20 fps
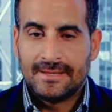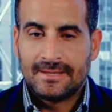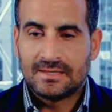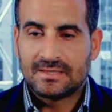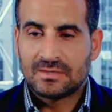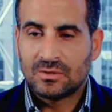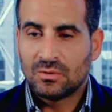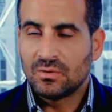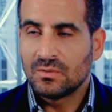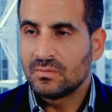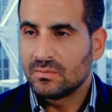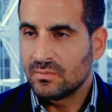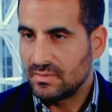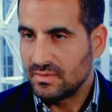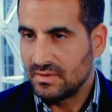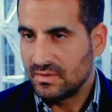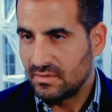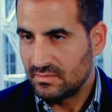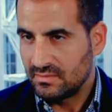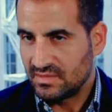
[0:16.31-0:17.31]
this whole
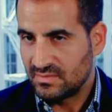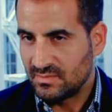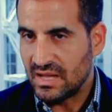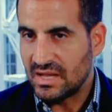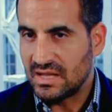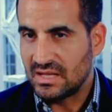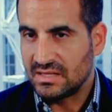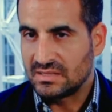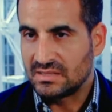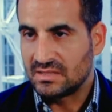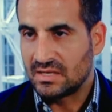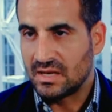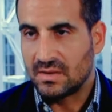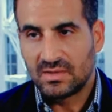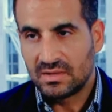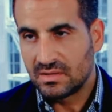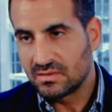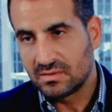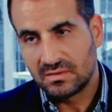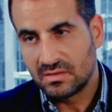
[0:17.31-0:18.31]
space, I
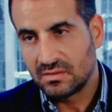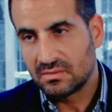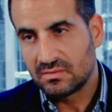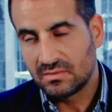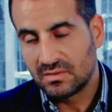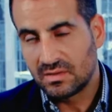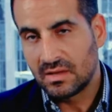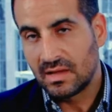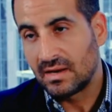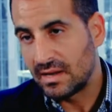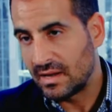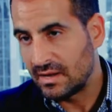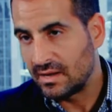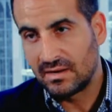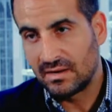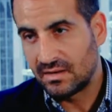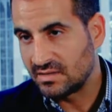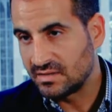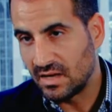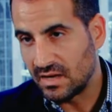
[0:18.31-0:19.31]
mean,
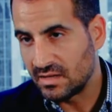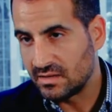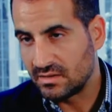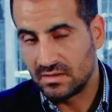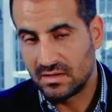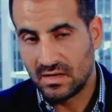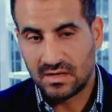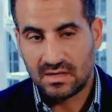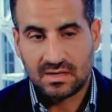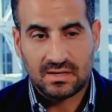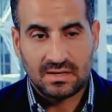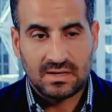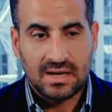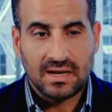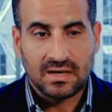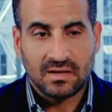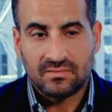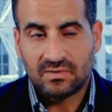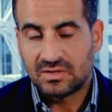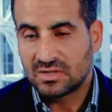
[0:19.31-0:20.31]
and it's not a
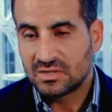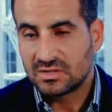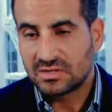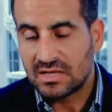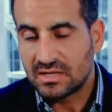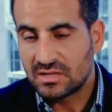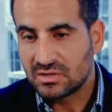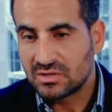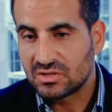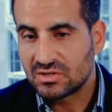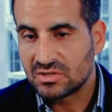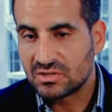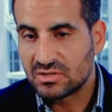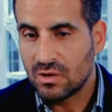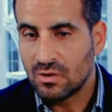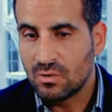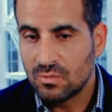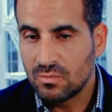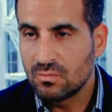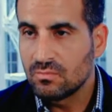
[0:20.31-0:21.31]
negative. It's just there's
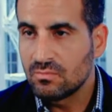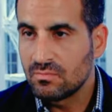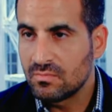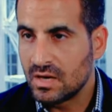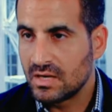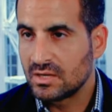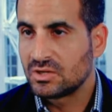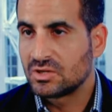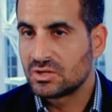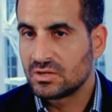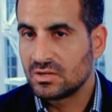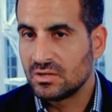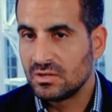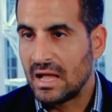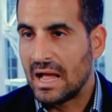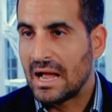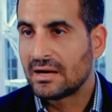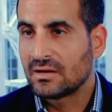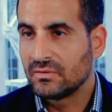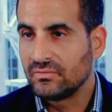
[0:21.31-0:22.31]
so much
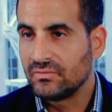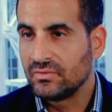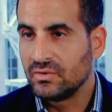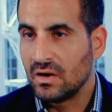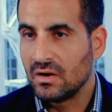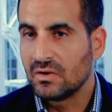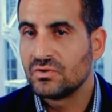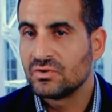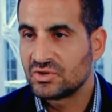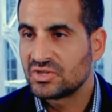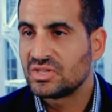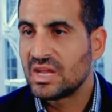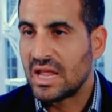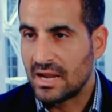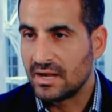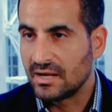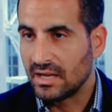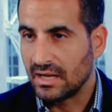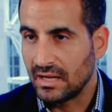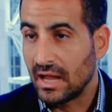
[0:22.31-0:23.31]
lack of an
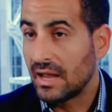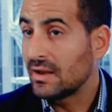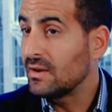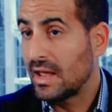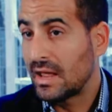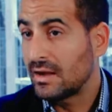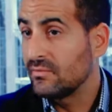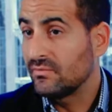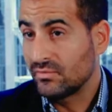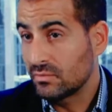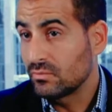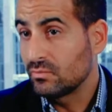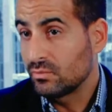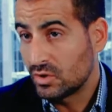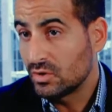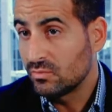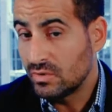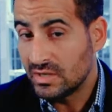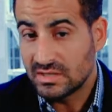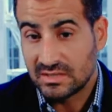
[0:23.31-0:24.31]
understanding, and for
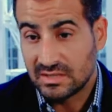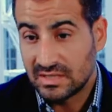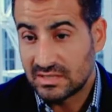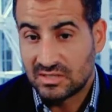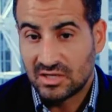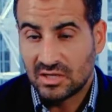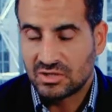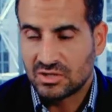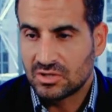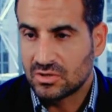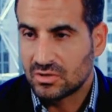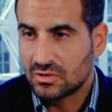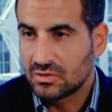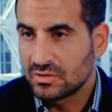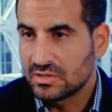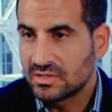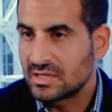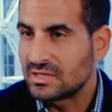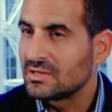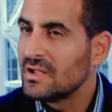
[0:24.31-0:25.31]
good reason. It's such an
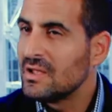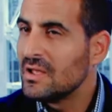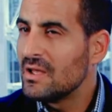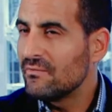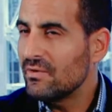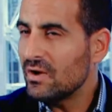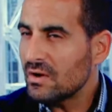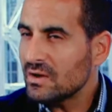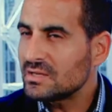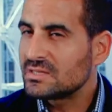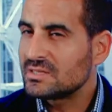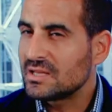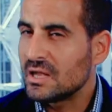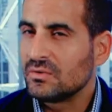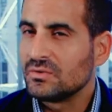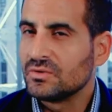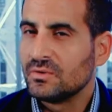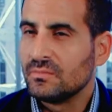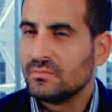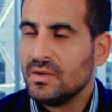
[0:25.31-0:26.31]
early stage. Very
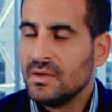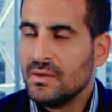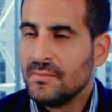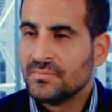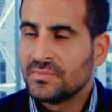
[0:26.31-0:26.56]
seldom